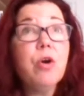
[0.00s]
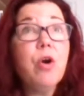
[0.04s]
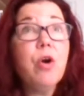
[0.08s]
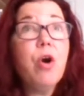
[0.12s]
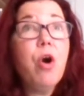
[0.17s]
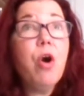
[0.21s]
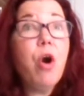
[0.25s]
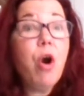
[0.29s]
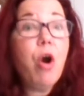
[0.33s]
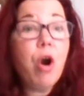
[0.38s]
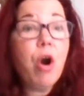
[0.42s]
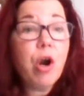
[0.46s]

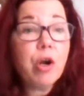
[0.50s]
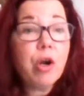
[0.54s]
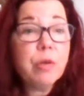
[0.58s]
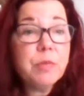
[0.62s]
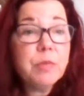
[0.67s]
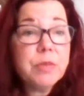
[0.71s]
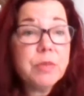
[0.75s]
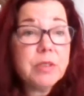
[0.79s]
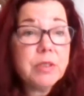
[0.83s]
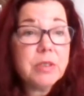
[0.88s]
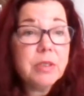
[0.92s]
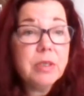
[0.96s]

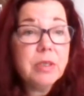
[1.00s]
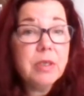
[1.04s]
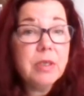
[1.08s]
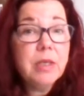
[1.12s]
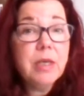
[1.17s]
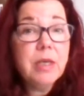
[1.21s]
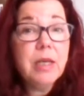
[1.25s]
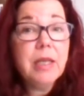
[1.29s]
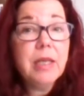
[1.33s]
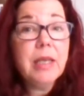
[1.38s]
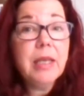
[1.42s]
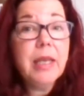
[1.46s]
carbs
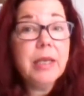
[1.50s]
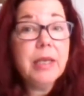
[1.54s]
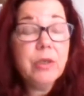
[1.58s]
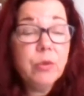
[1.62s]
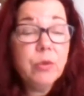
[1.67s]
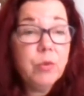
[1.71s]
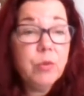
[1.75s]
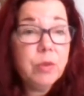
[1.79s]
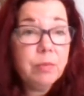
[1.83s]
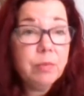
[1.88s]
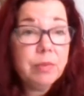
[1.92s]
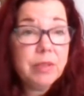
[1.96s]
like
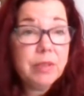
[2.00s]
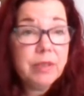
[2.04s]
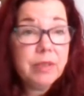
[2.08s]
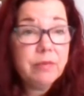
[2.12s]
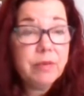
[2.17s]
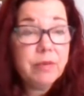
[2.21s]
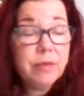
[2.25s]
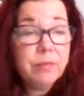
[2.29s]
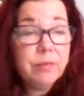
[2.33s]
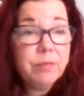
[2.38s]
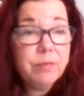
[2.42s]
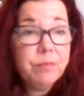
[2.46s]
you wouldn't believe
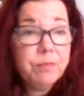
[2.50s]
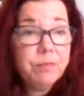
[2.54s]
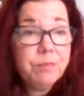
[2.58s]
it.